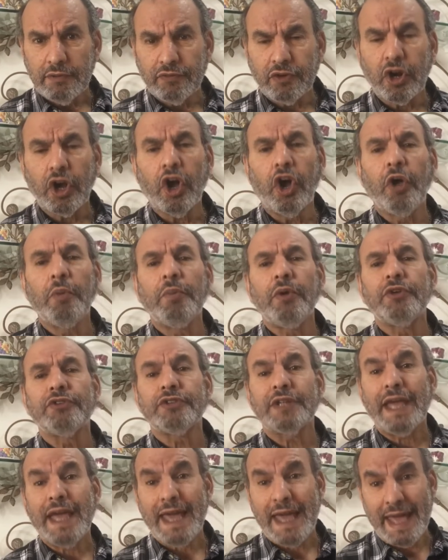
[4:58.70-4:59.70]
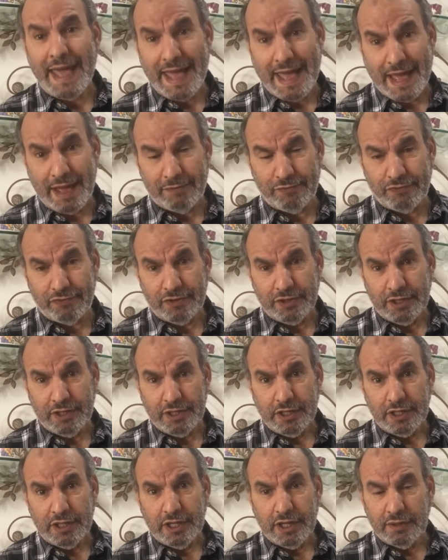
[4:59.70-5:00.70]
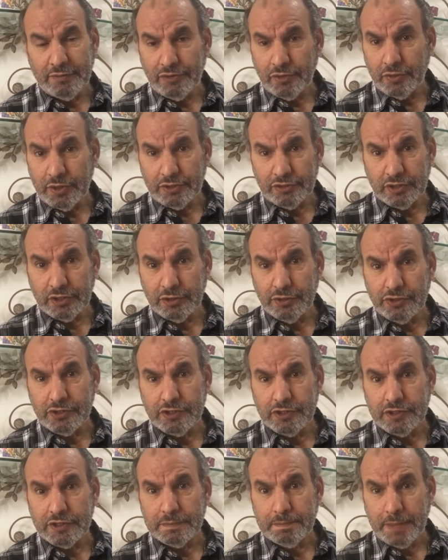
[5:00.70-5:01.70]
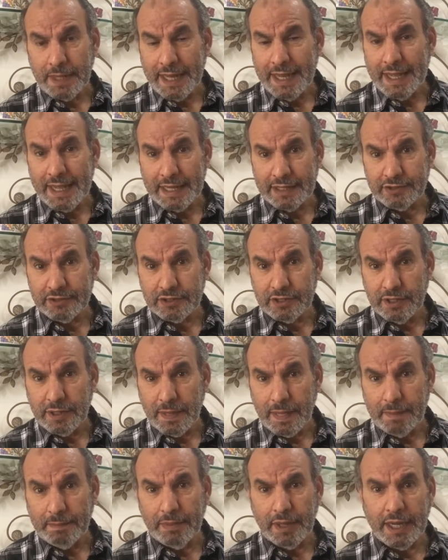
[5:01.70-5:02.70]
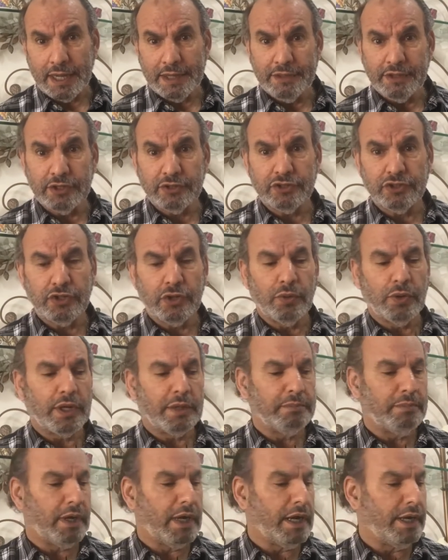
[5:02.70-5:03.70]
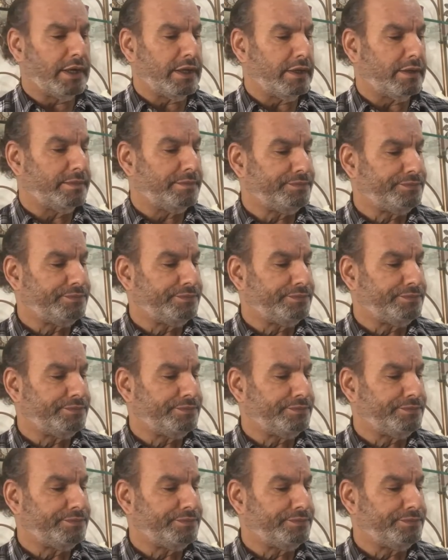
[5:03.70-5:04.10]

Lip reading: for almost half of the resolutions passed by this UN body.